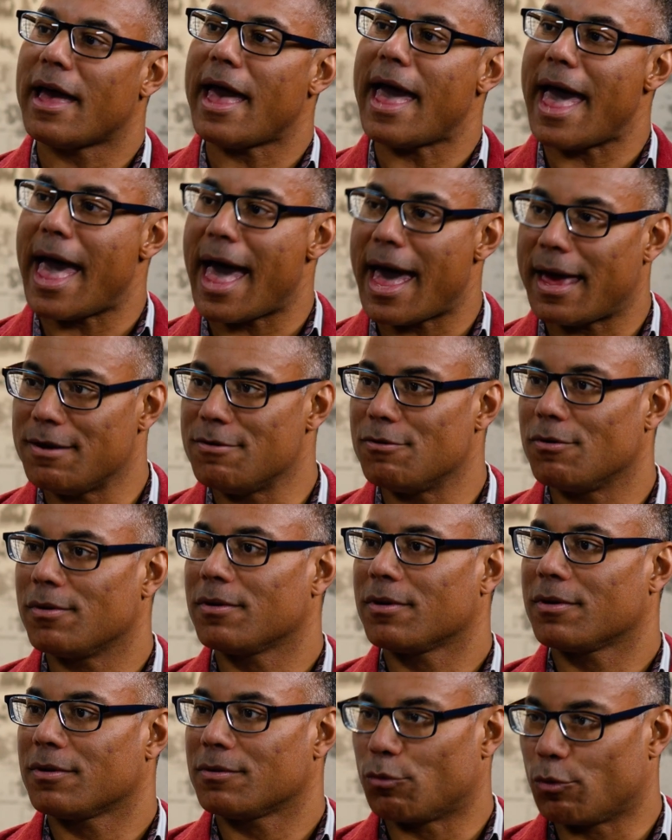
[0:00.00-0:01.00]
add
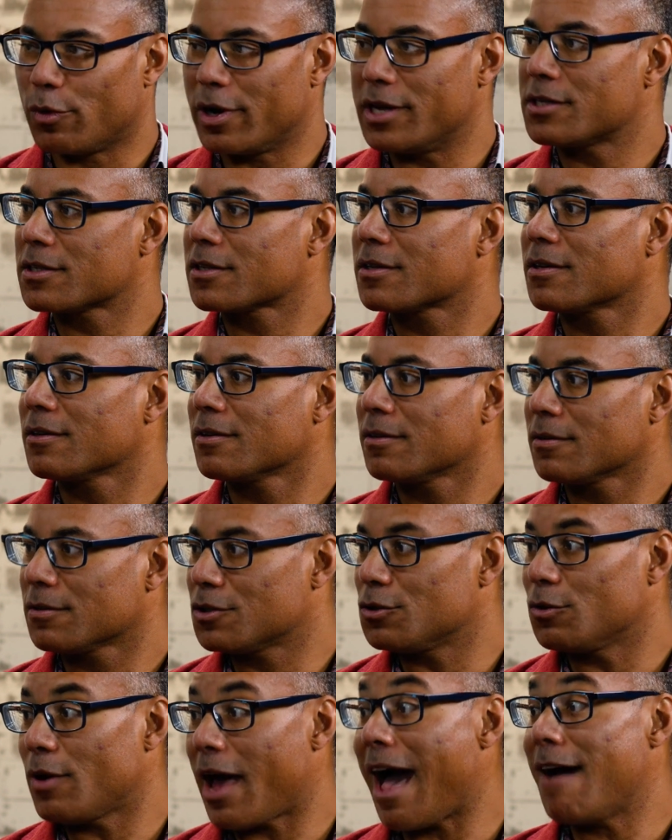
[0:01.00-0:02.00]
risk
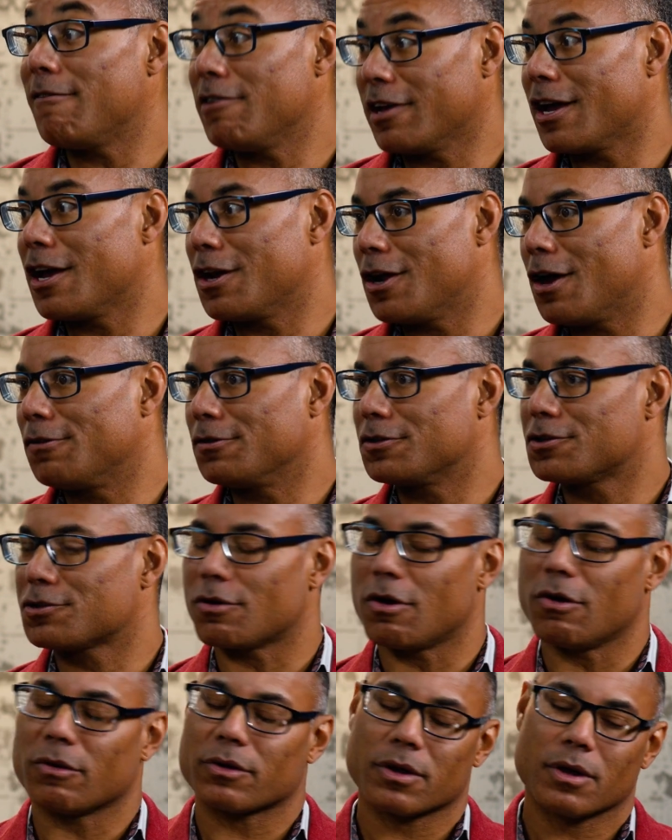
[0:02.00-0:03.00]
to having another
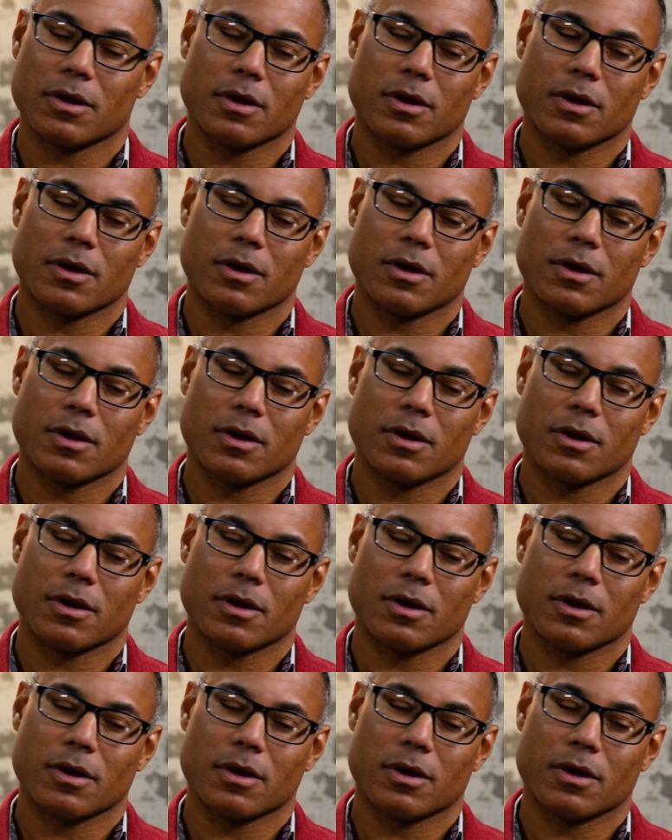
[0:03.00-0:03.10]
stroke.